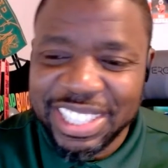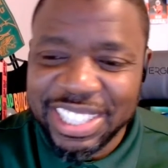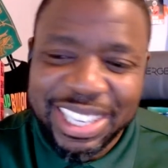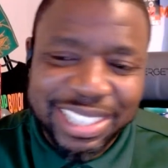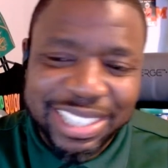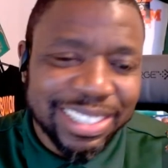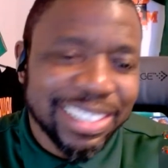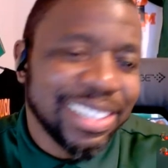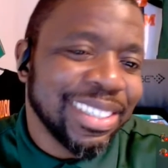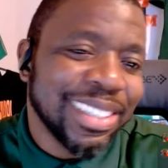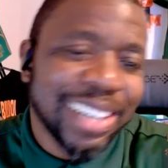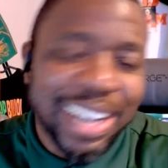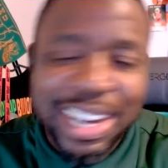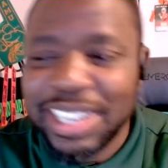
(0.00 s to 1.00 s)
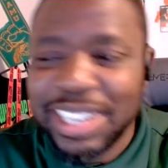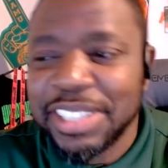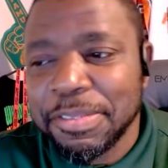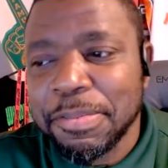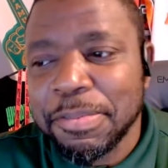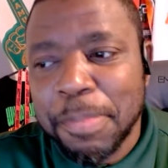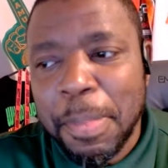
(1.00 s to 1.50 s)
like, all right.
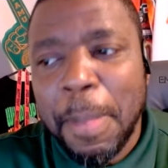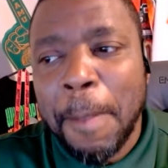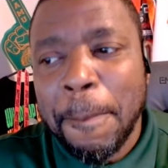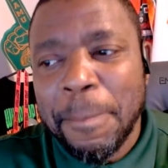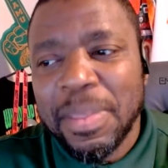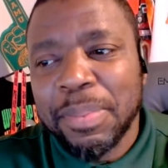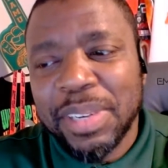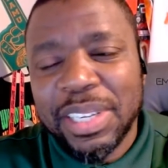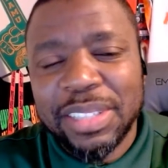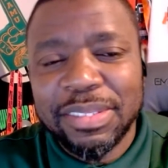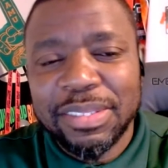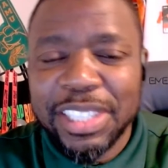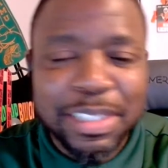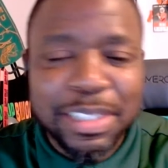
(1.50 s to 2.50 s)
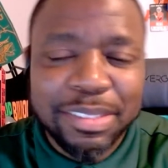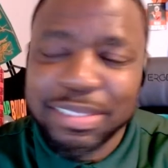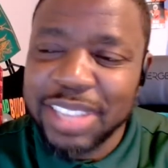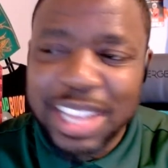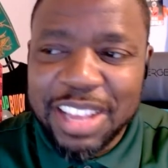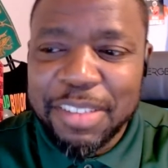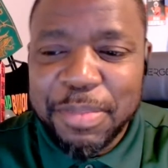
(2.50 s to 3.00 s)
But yeah,
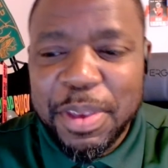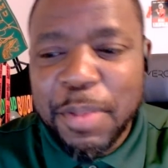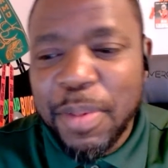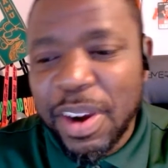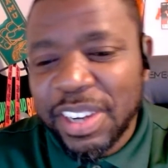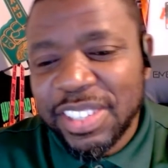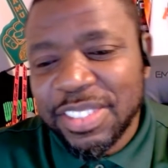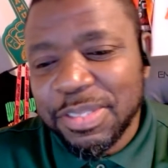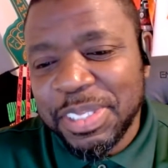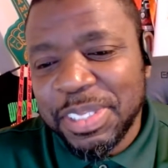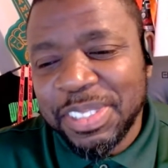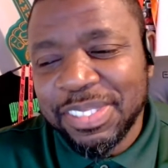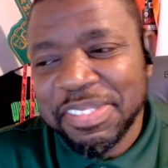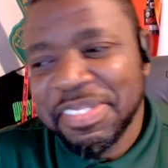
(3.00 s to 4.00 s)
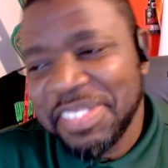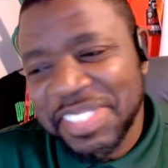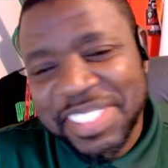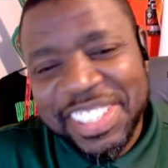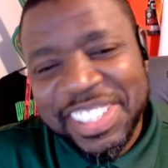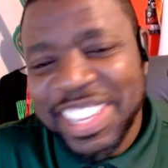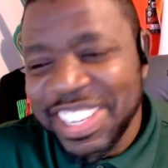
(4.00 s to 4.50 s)
me and Marcus, we
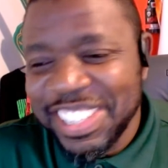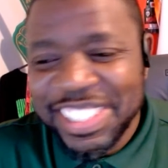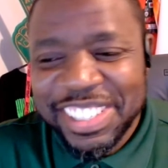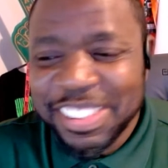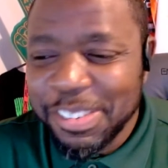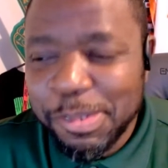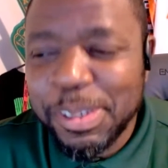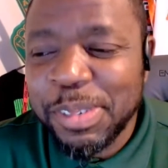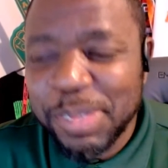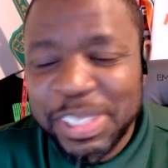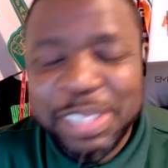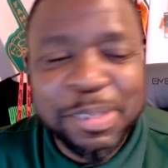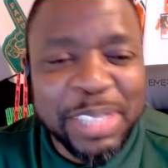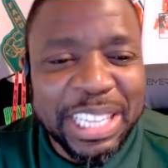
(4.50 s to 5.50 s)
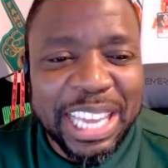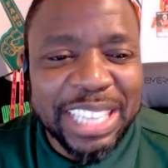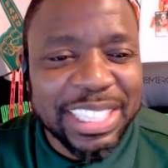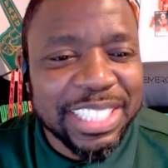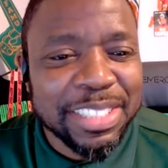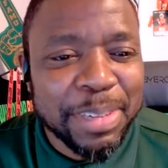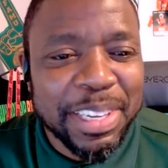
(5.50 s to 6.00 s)

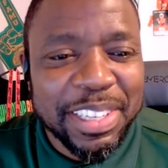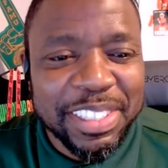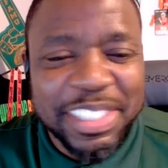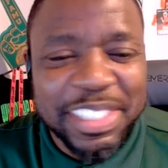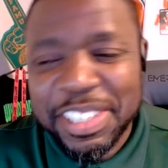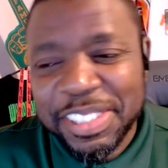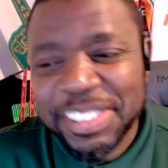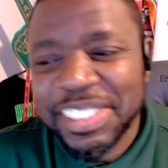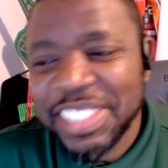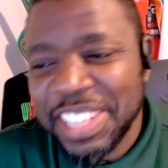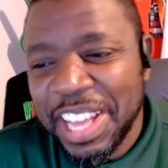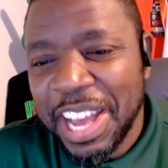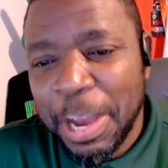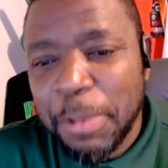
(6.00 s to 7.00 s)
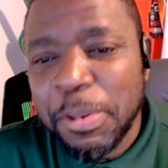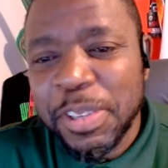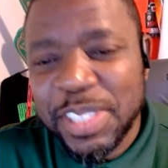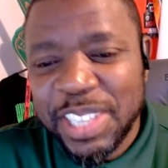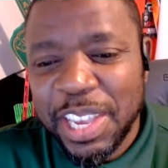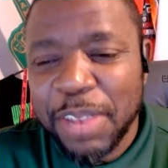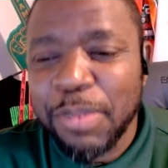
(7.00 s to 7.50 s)
like this, man. I will
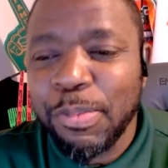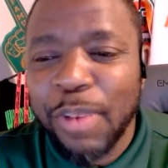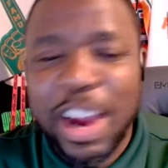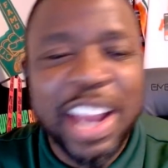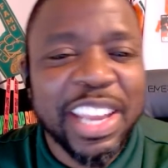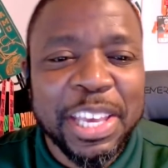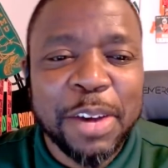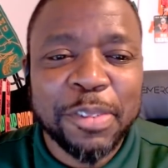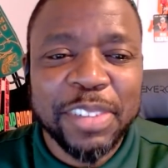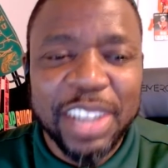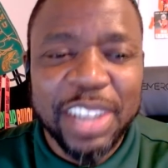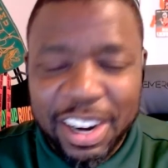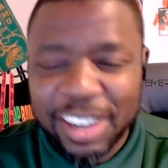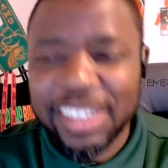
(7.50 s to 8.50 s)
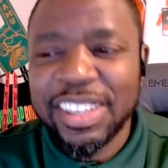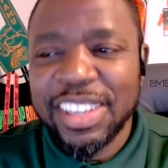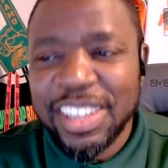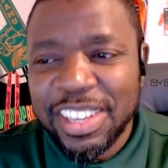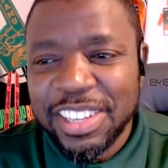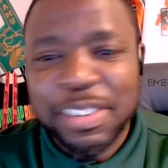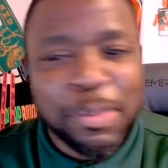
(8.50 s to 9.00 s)
say Brian and Kelvin and
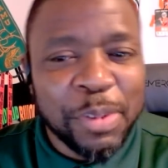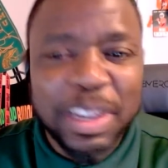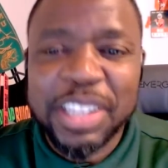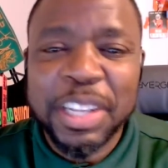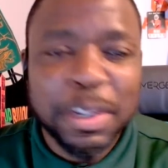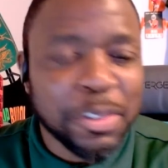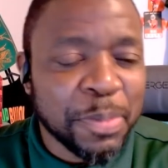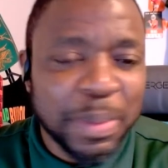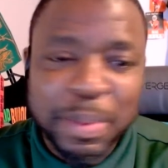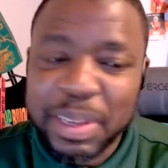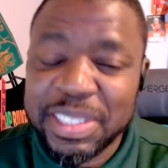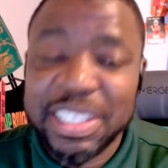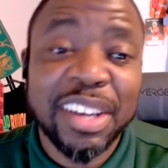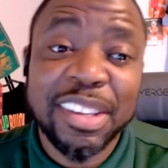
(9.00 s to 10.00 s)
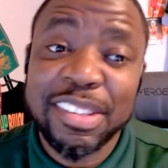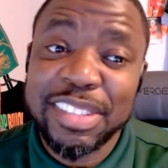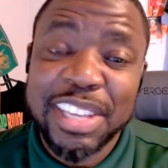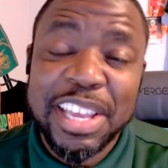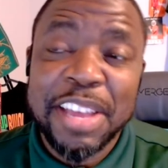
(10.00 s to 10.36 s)
we close, but I tell you,